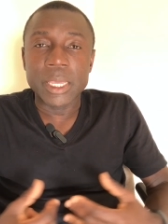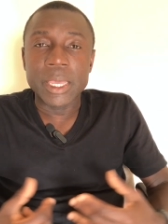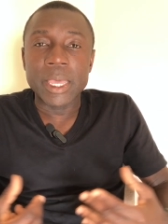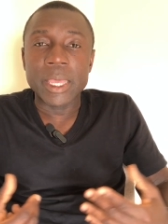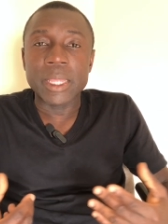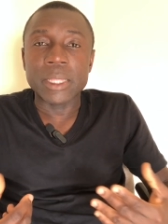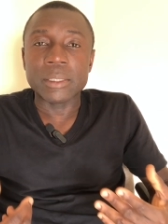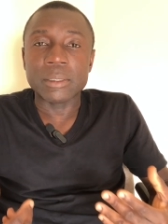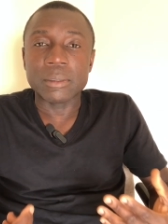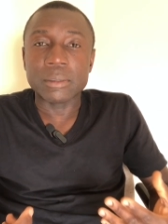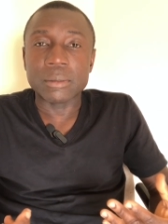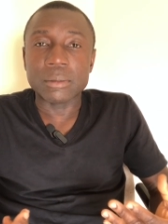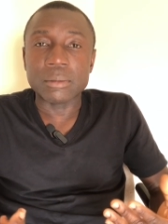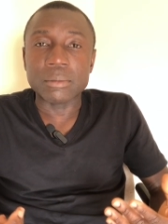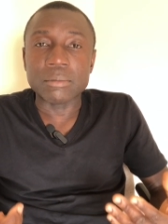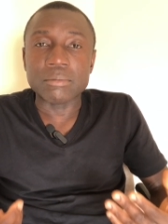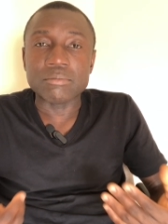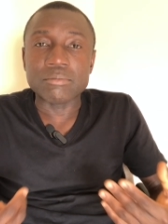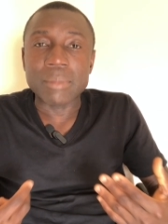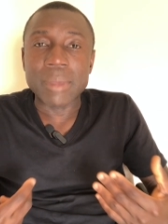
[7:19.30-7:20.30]
and
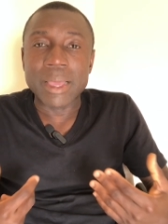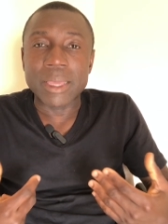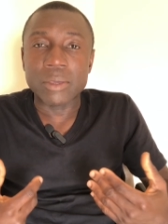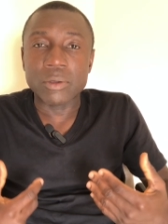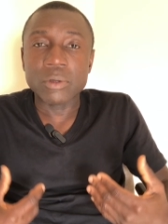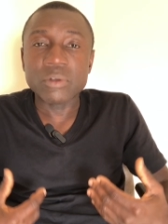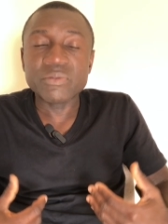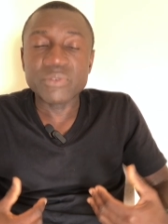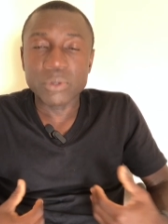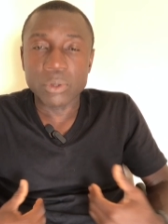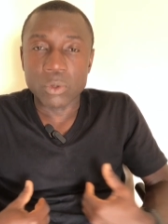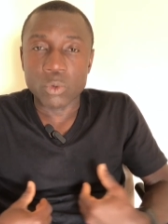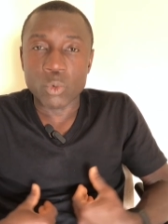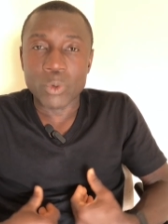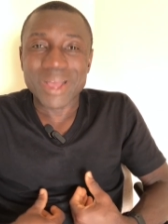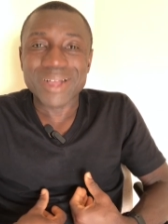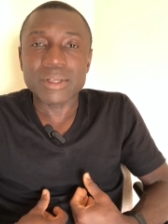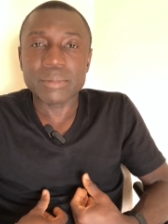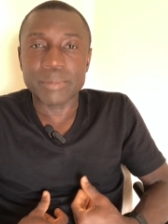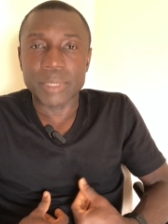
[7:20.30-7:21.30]
my overall
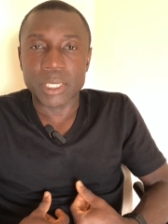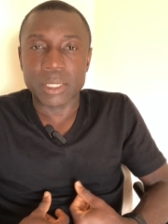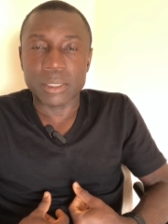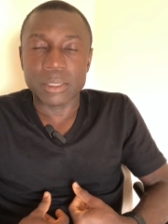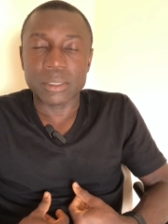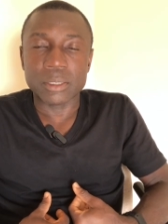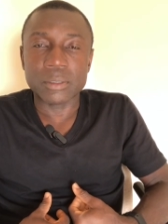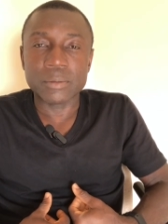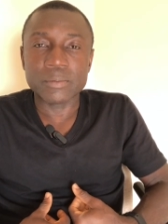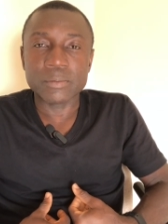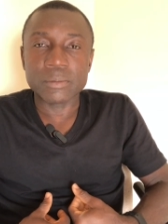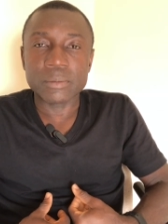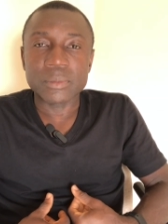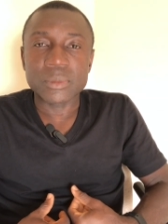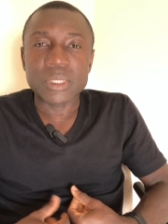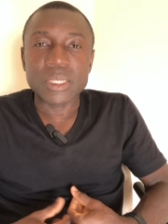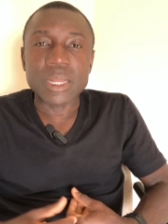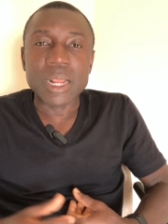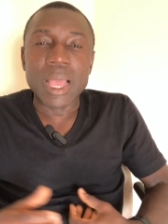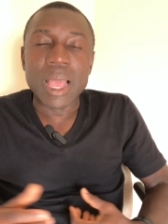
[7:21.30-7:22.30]
well being,
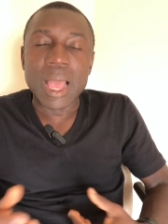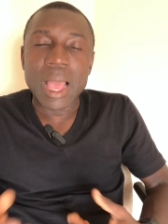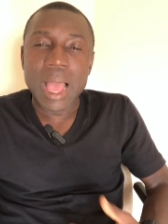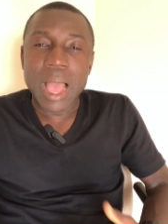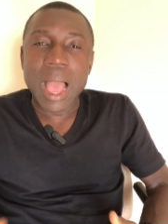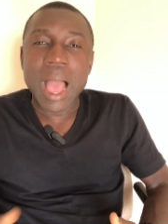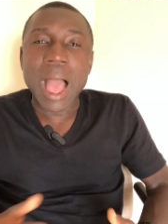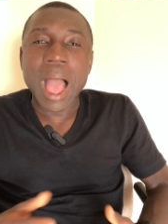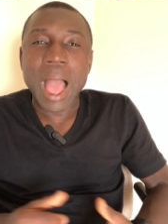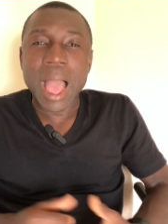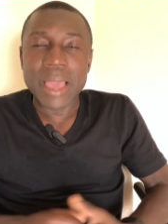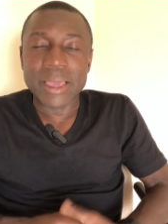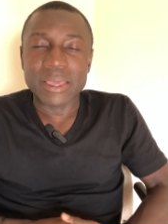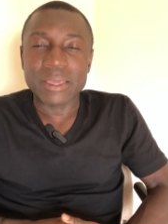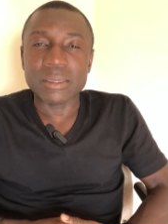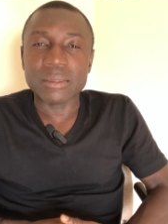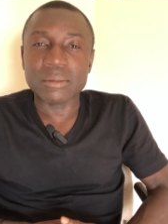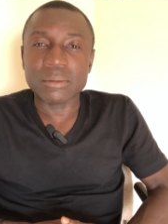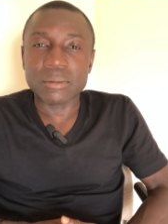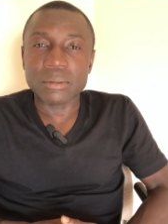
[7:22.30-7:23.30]

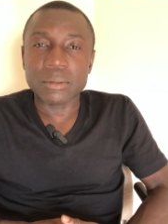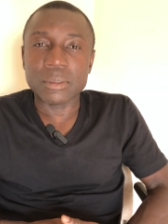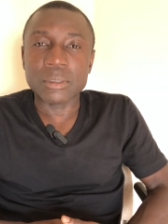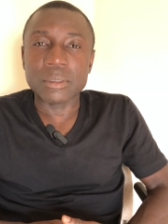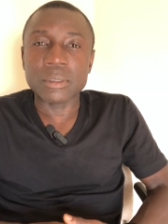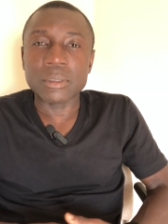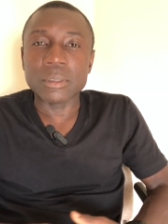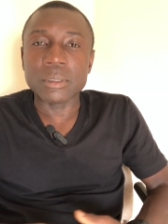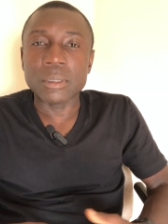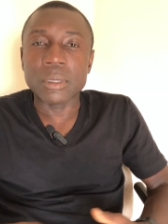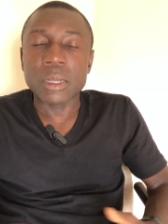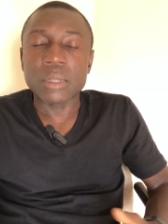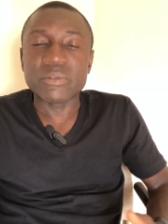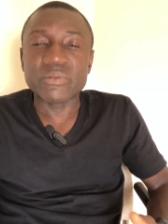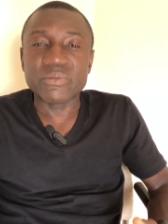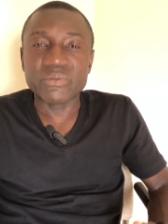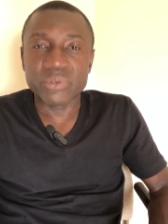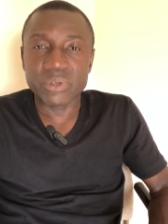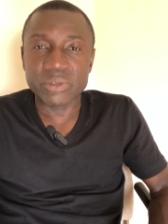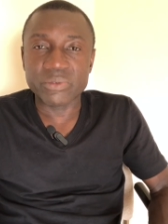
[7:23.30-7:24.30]
I got
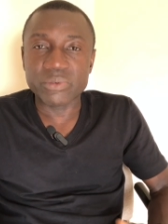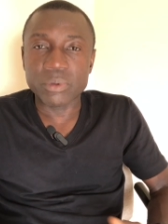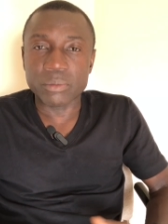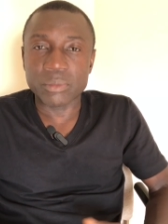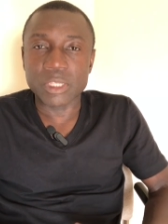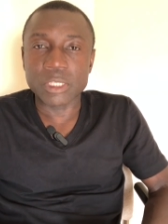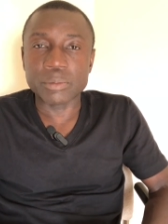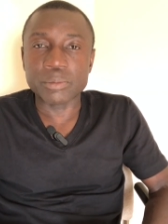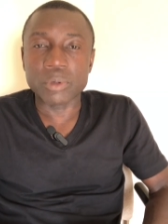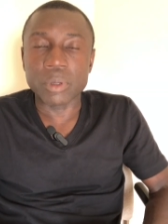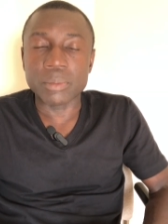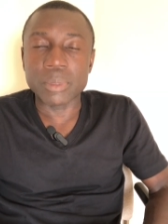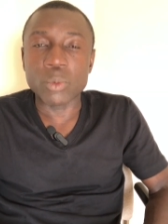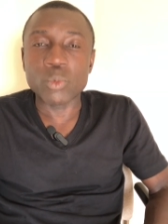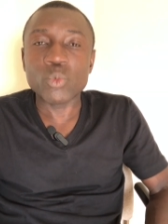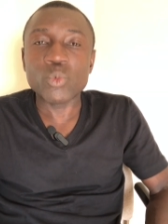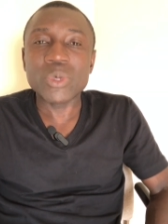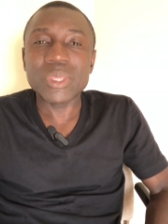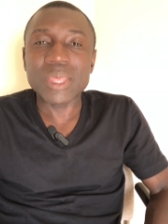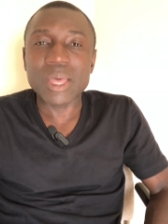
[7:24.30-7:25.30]
free from this problem
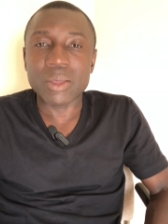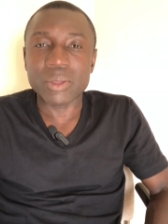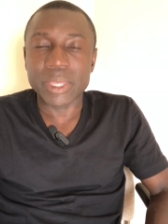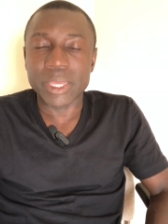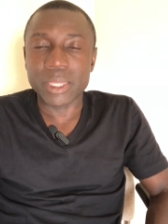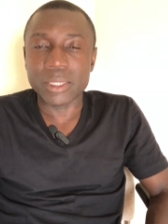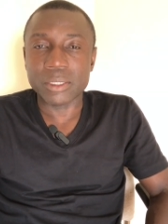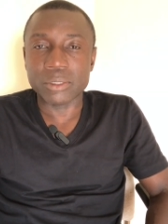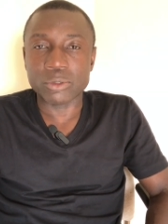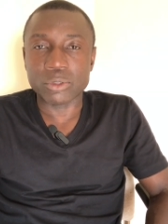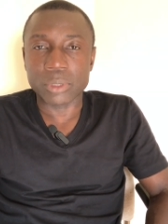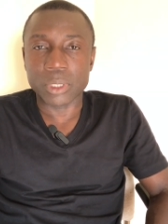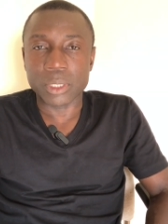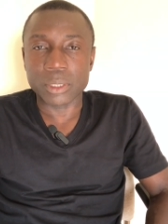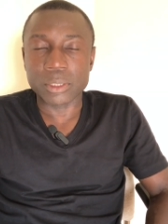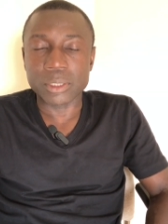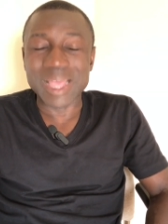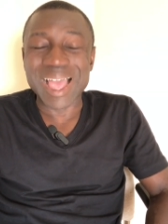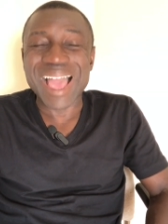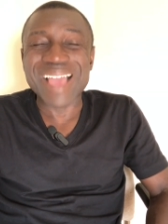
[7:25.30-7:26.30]
without any
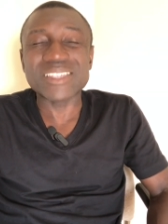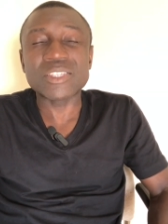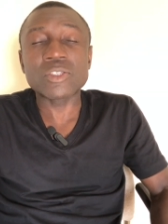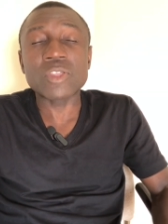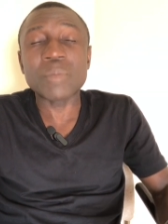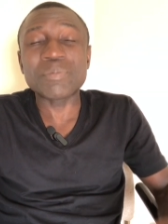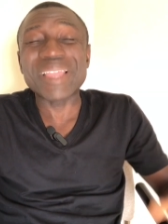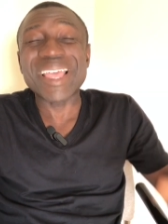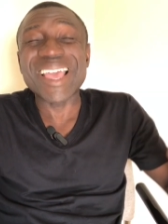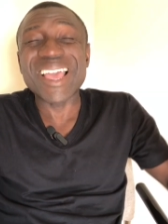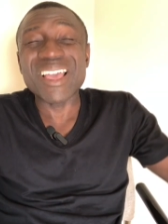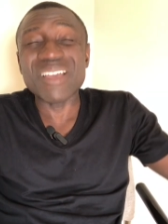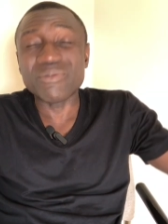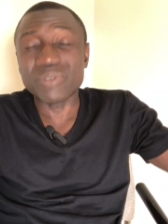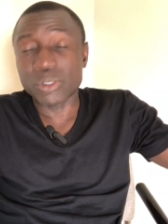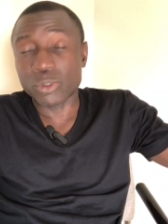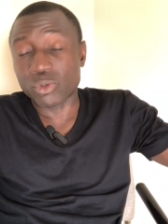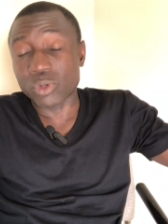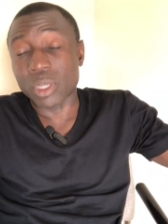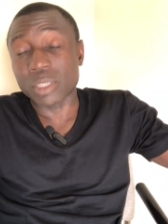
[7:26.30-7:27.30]
drugs. I stopped
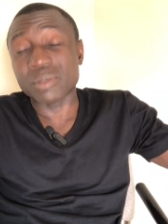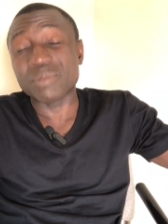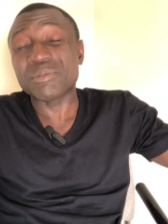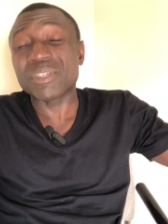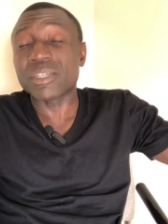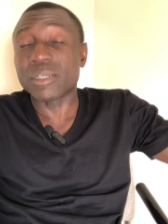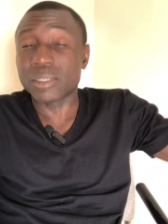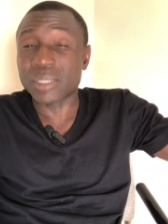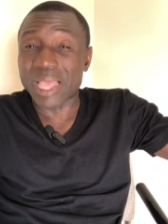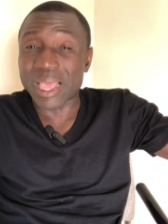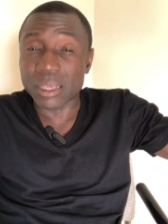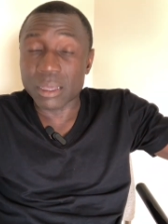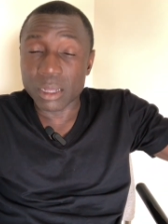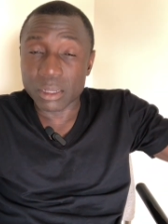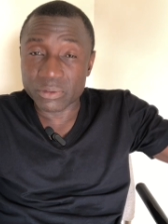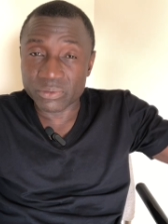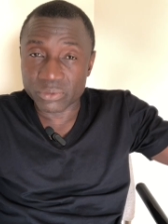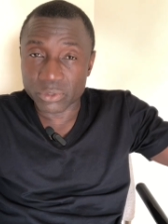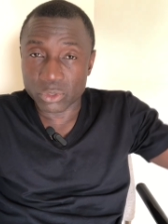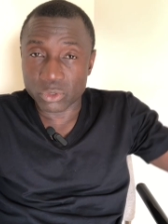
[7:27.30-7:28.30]
every drug because I
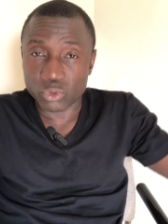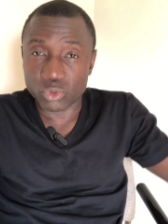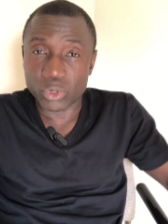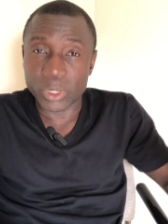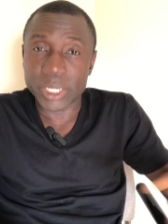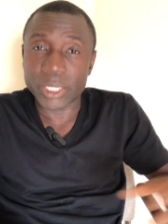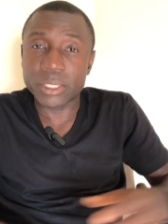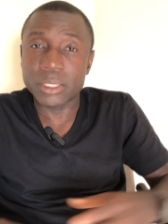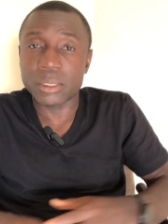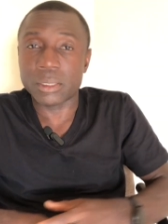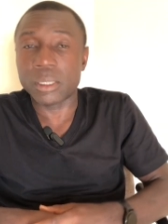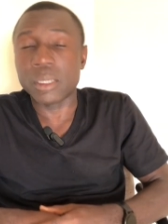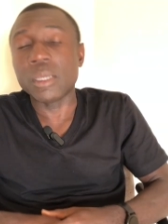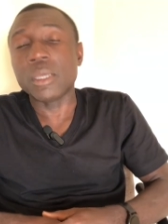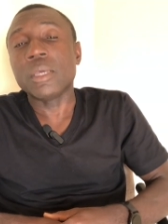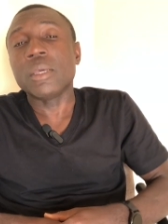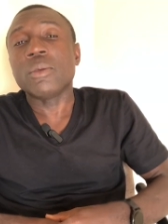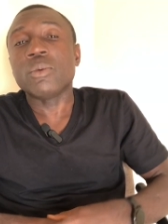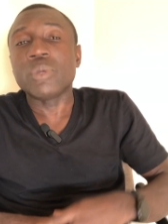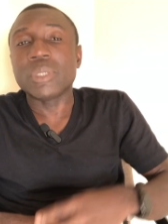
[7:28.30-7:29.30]
got frustrated
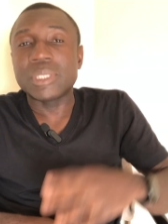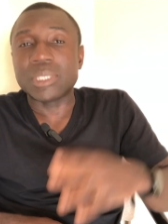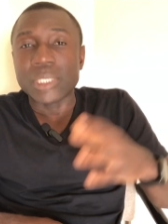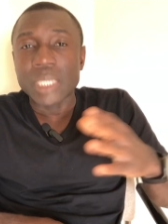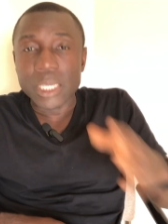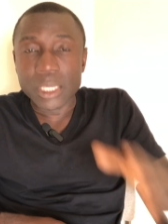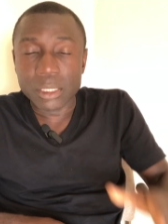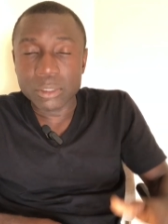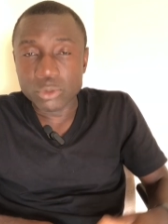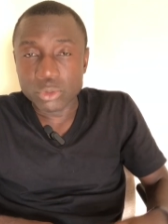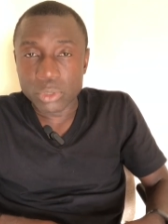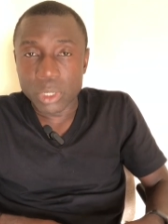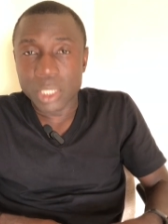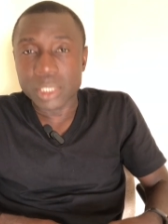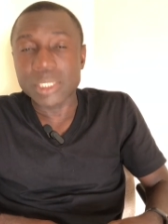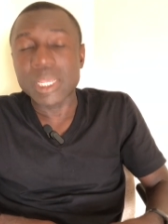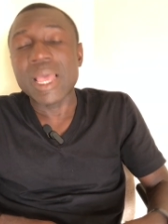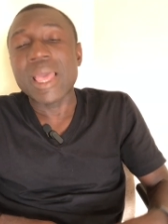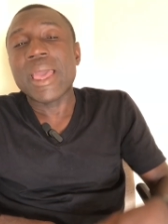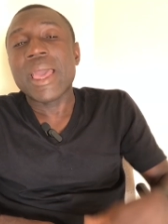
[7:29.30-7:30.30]
with taking
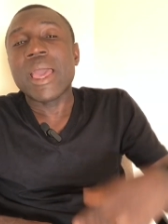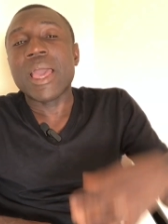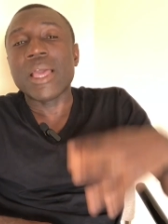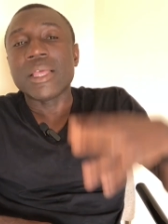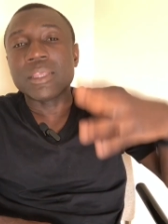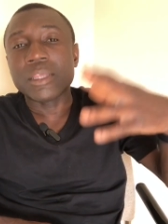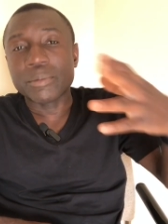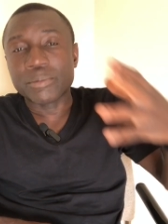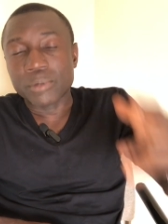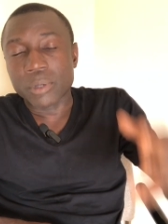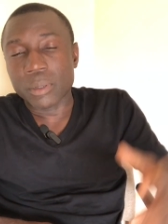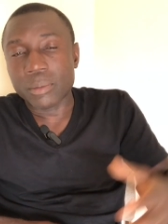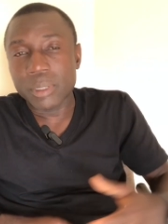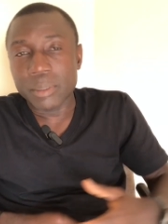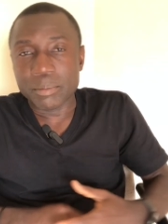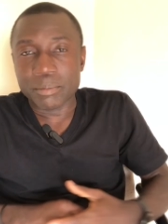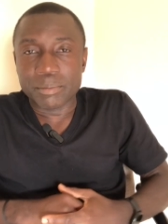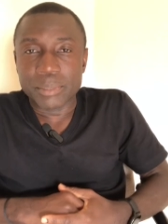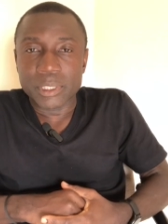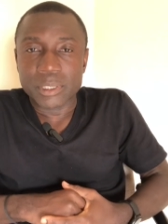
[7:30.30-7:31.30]
drugs and the
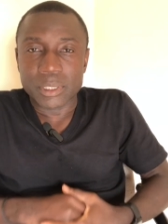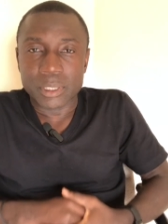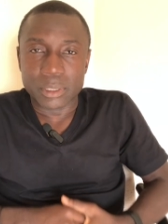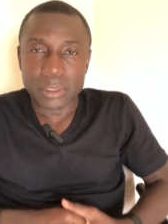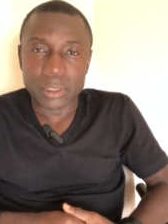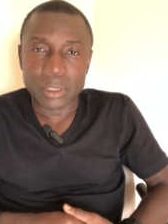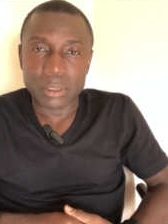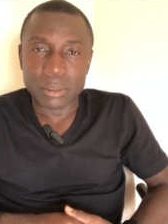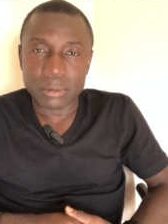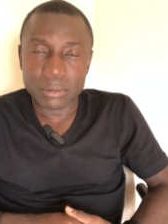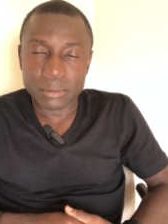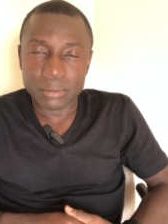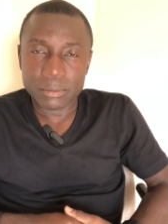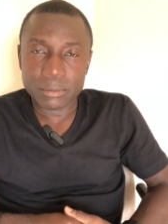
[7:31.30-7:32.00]
problem persisting.